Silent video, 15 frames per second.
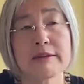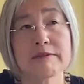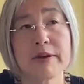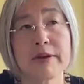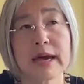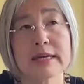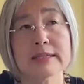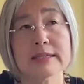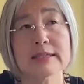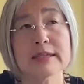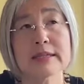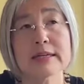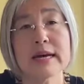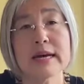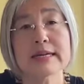fast.
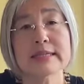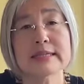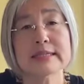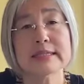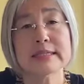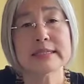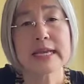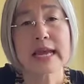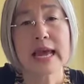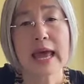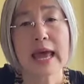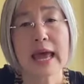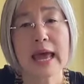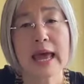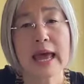
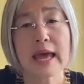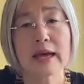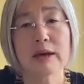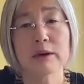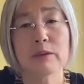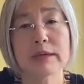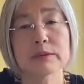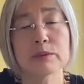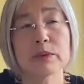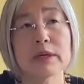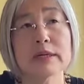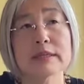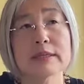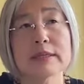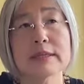Say. What
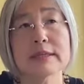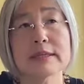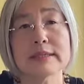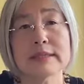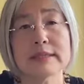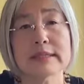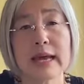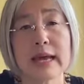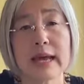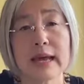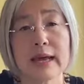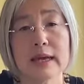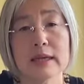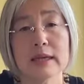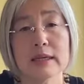word?
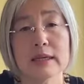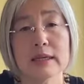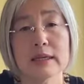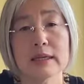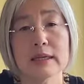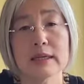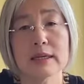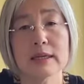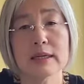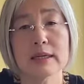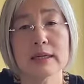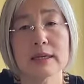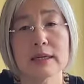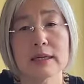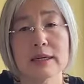Say.
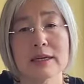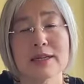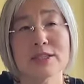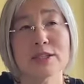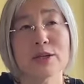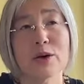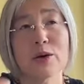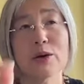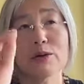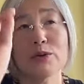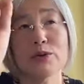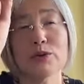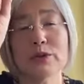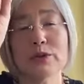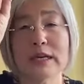So
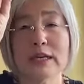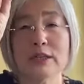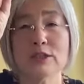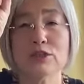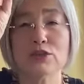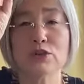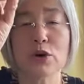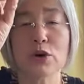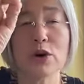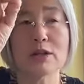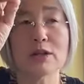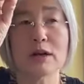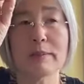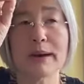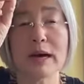you can
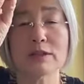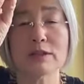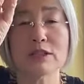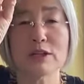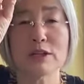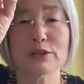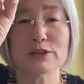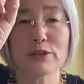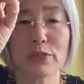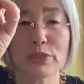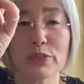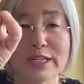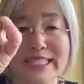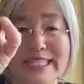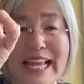draw about
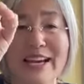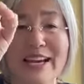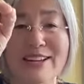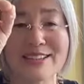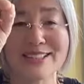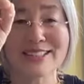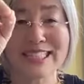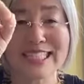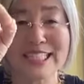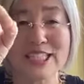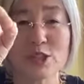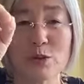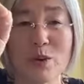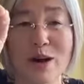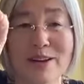3 seconds
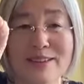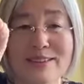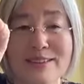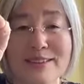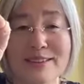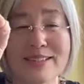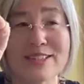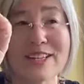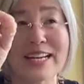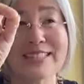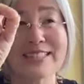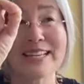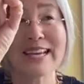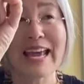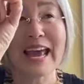each one. So I
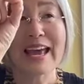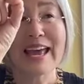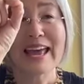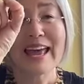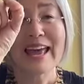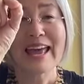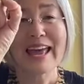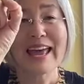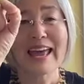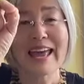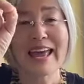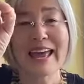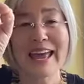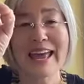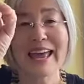say
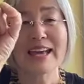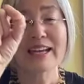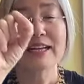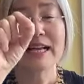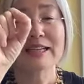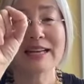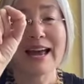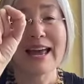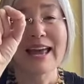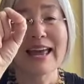like